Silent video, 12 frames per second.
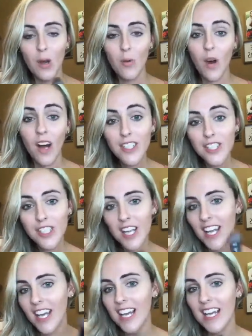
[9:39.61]
wash,
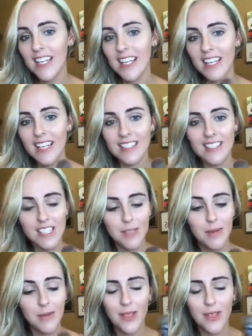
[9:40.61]
and it cleans them up.